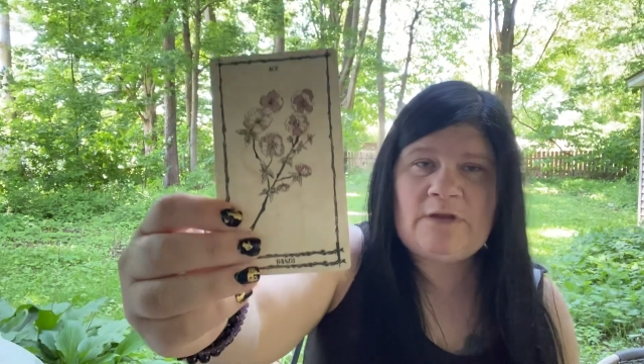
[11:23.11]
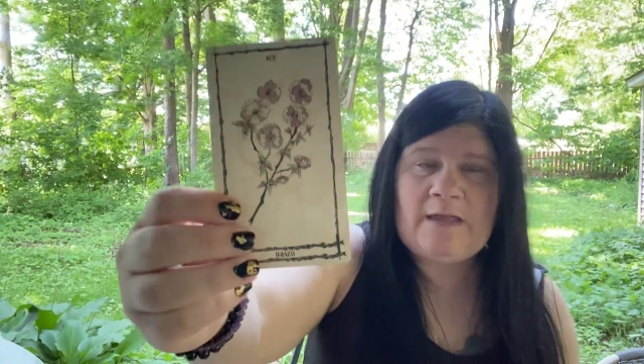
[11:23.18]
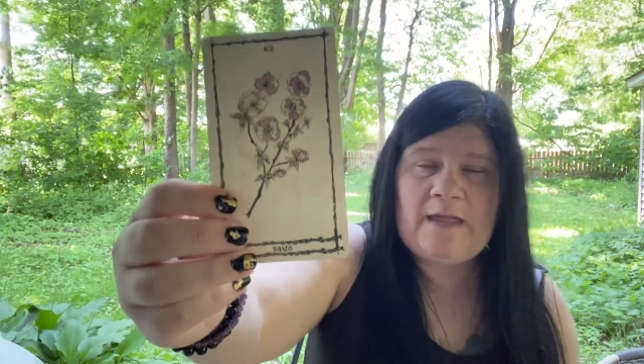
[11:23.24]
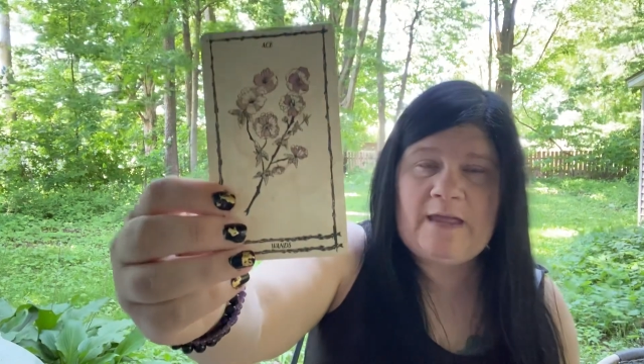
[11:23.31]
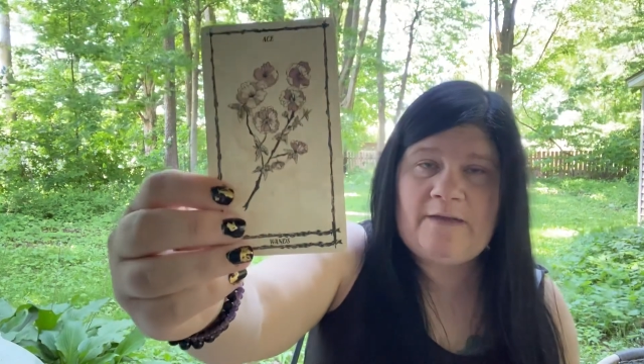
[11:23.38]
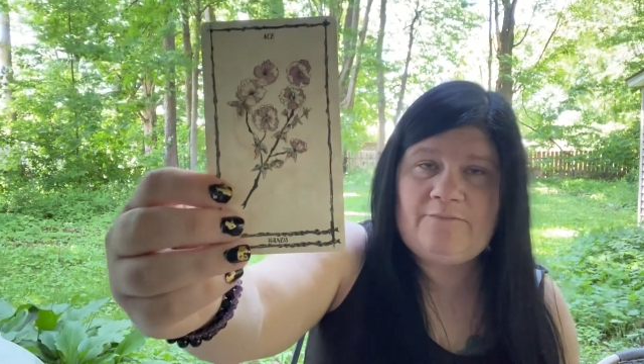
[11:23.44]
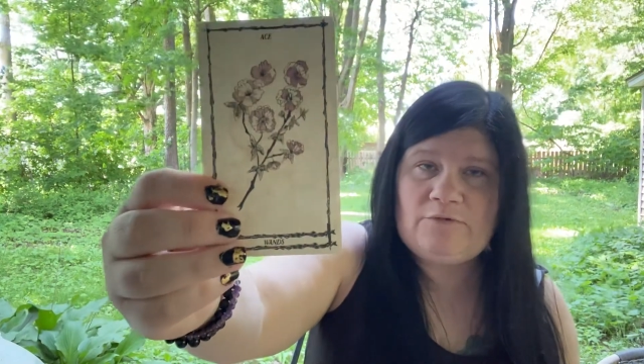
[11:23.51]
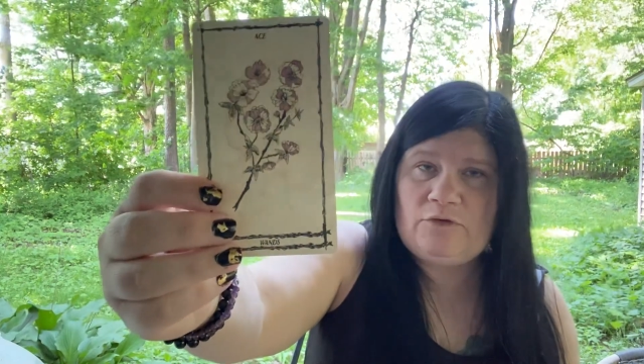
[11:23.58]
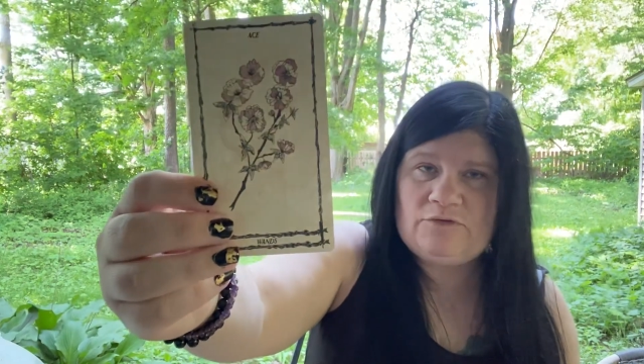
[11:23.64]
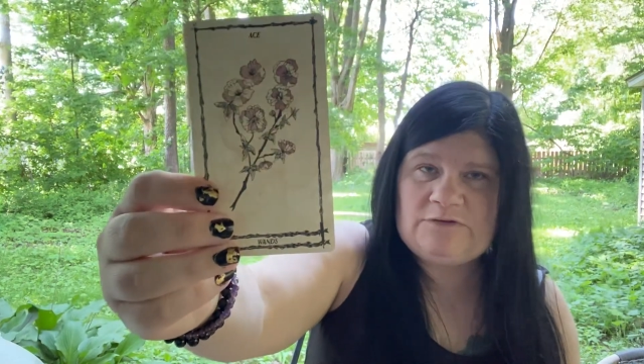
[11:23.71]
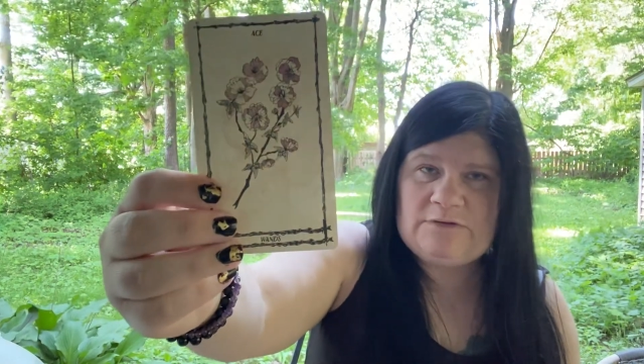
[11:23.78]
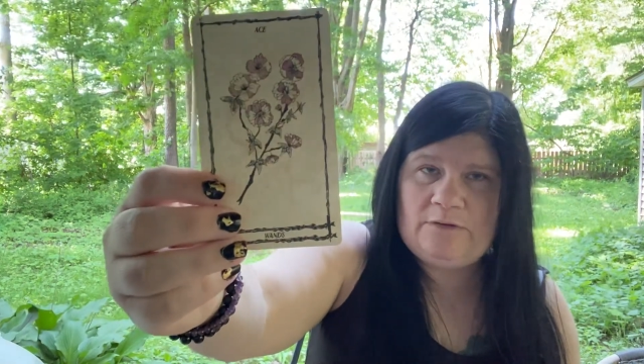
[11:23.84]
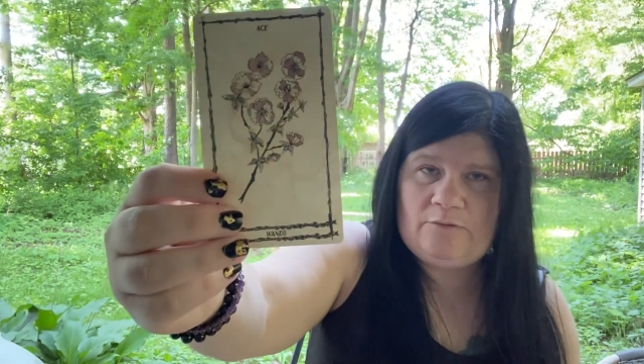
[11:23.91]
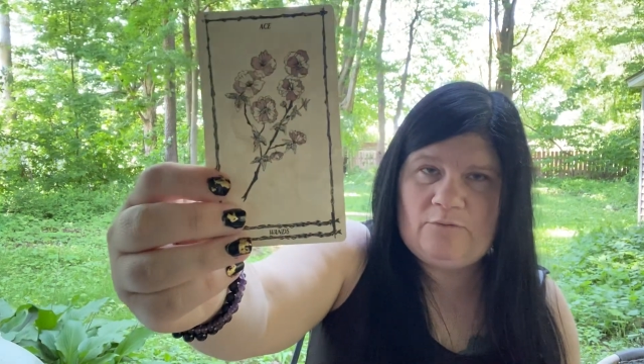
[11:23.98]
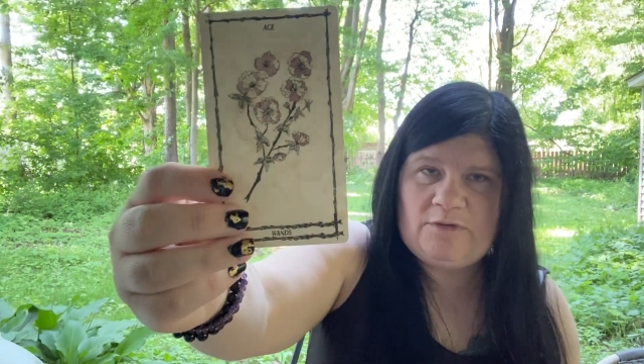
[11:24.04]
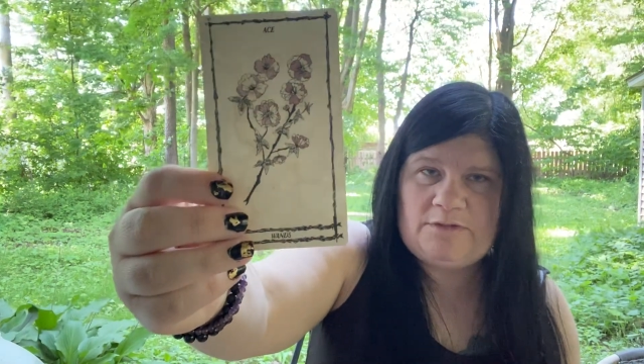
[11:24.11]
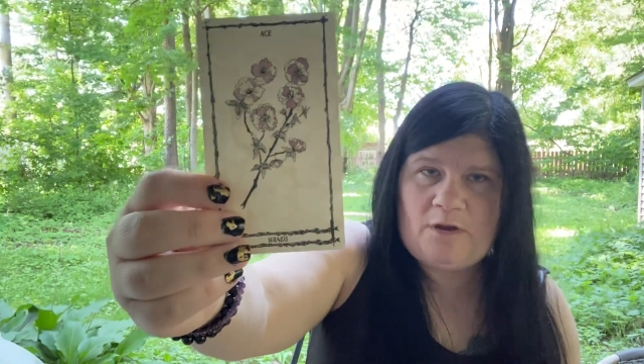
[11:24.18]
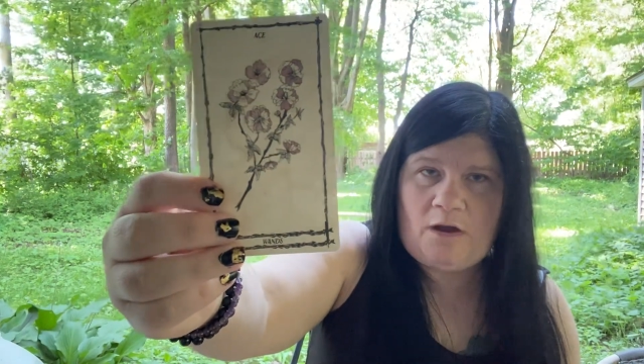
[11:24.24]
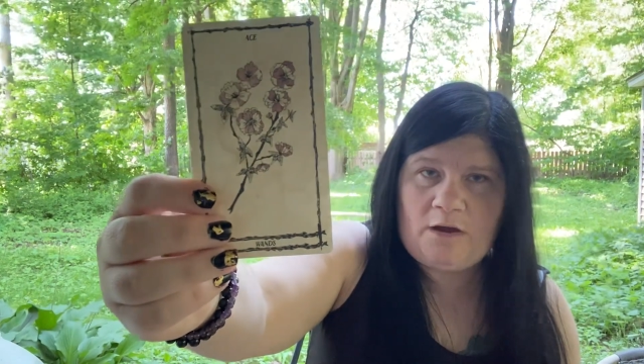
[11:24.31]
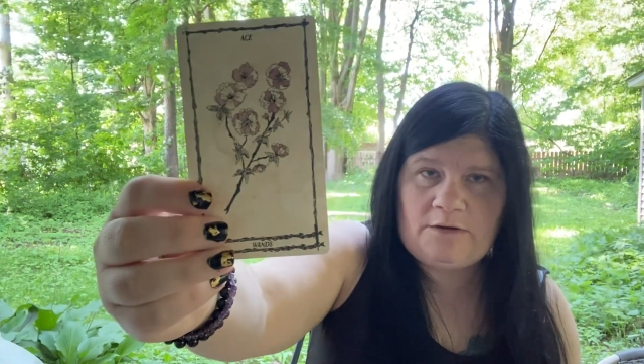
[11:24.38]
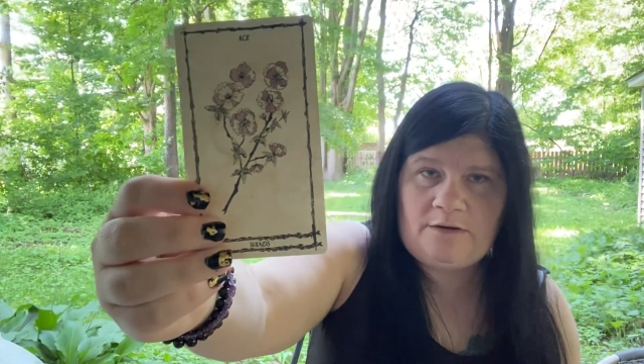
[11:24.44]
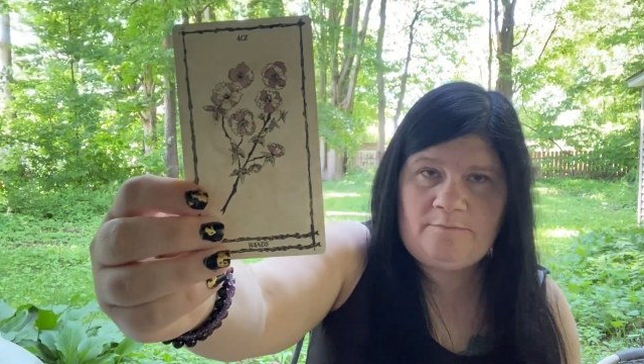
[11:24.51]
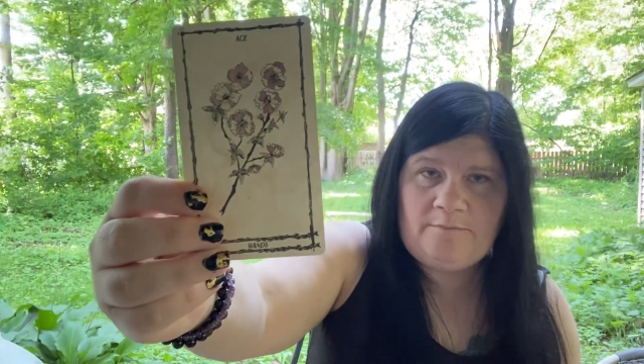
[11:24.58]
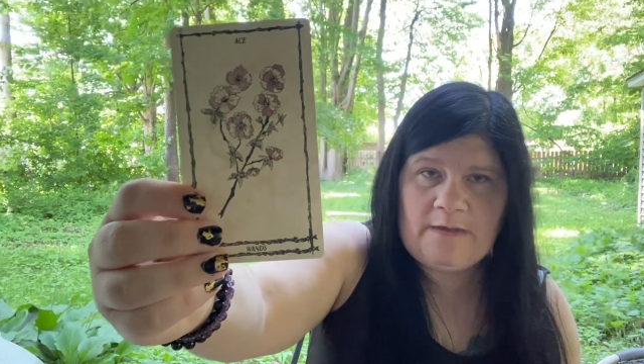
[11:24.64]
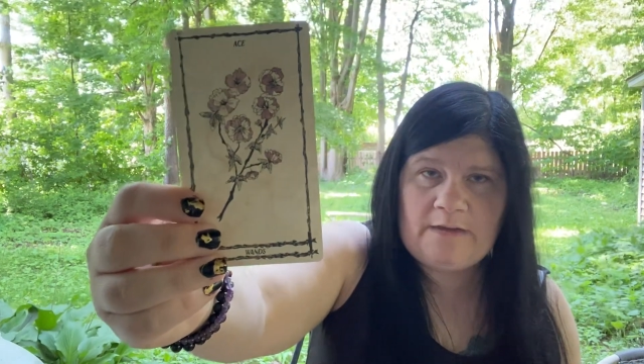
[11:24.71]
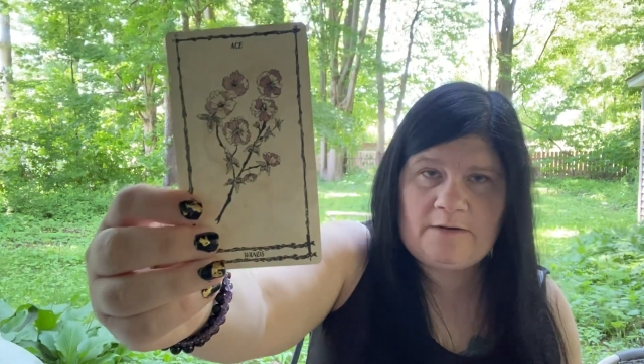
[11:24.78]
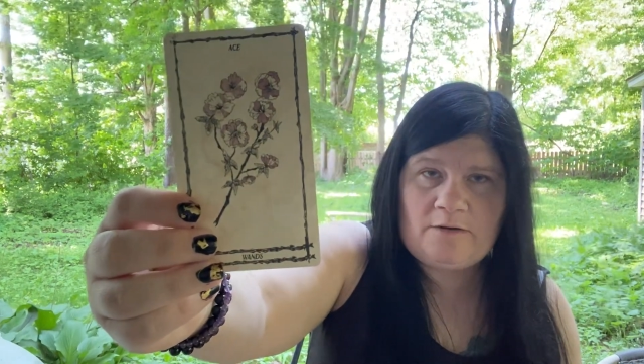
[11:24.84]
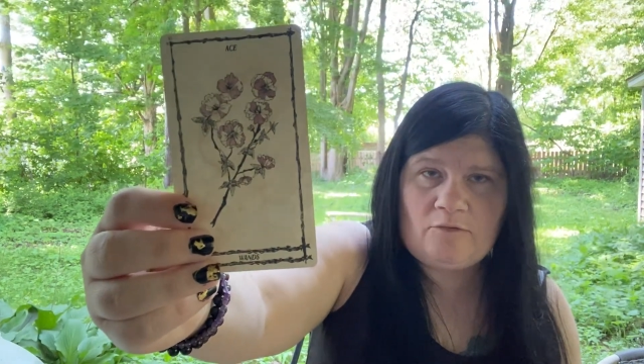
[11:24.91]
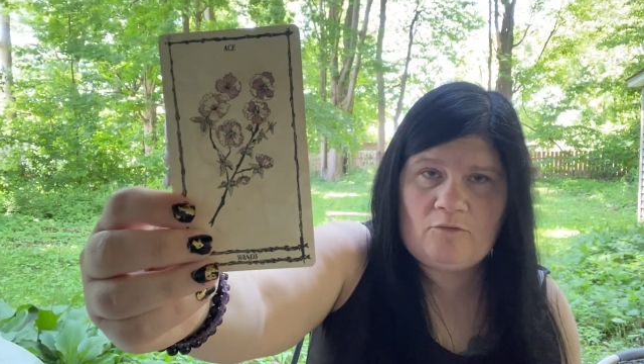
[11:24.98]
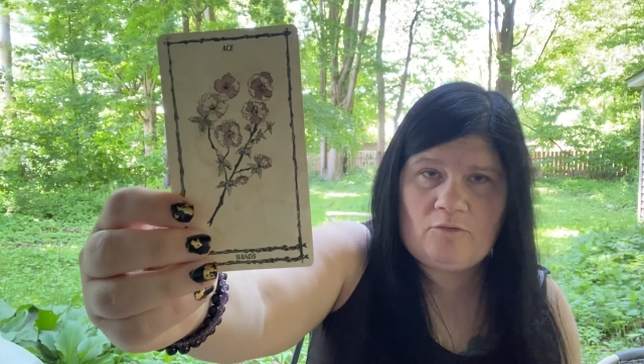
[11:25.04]
I have used it with the Haunted
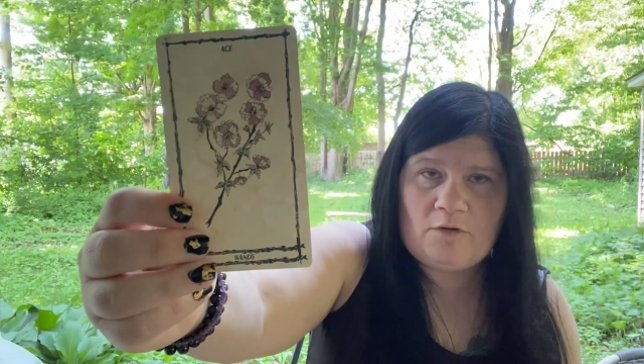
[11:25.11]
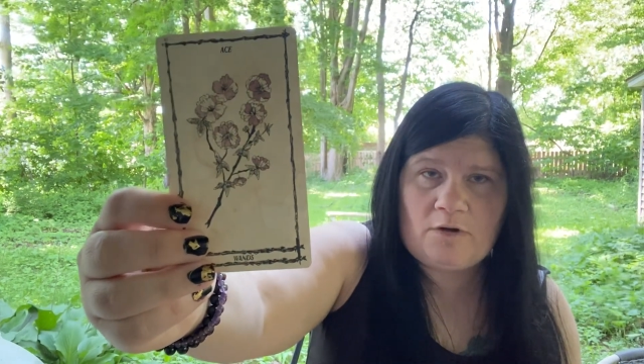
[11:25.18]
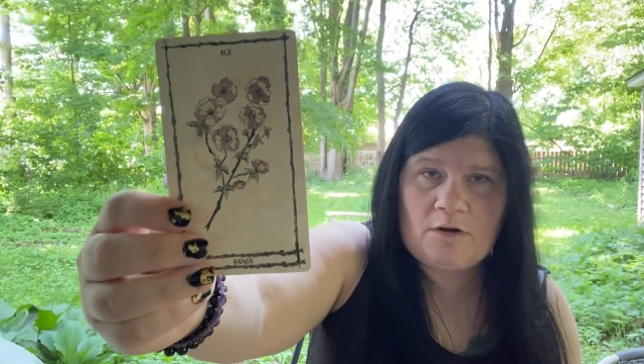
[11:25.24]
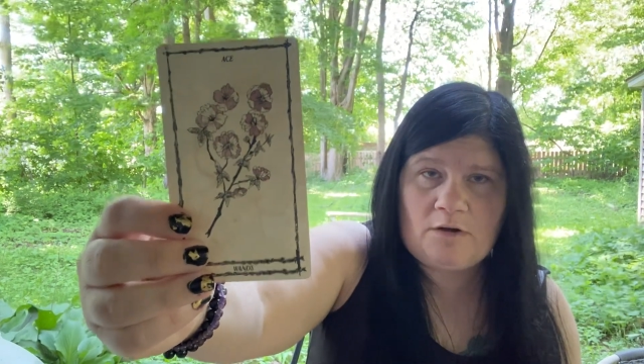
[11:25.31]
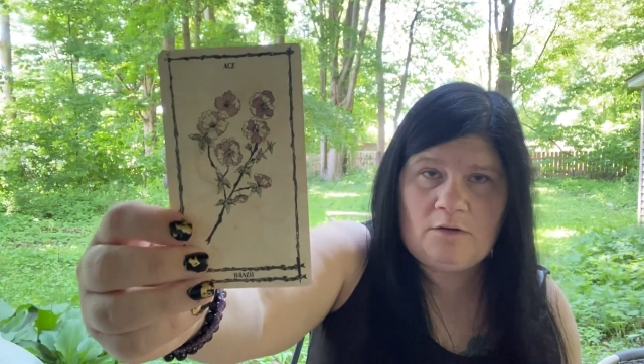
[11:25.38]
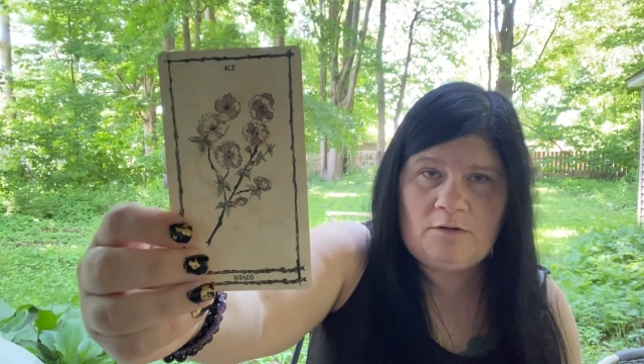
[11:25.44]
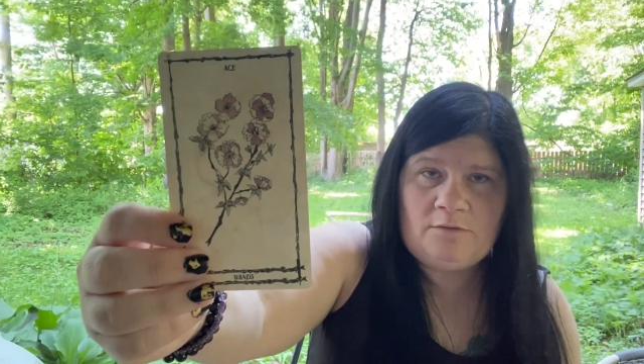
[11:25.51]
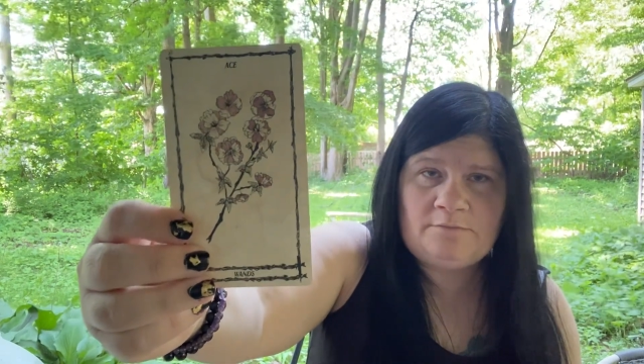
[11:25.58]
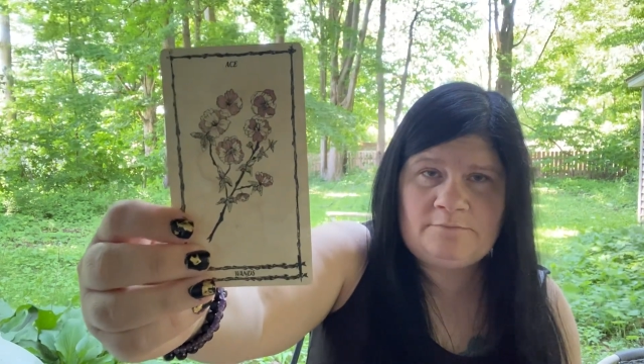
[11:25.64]
Manor Oracle.